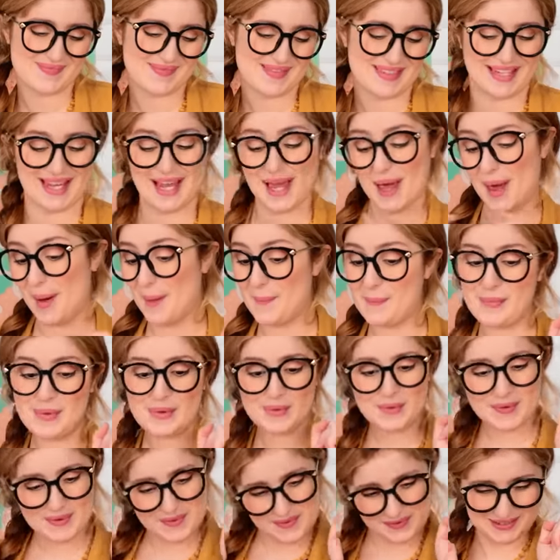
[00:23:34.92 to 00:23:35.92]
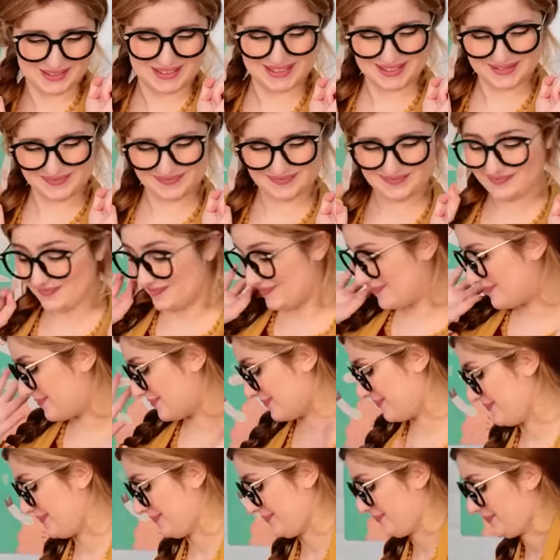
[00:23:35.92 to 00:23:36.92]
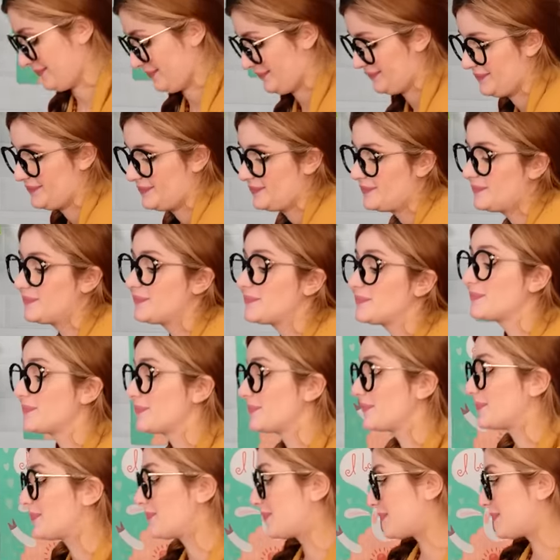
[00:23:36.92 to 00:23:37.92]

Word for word: Cute! But it would be nothing without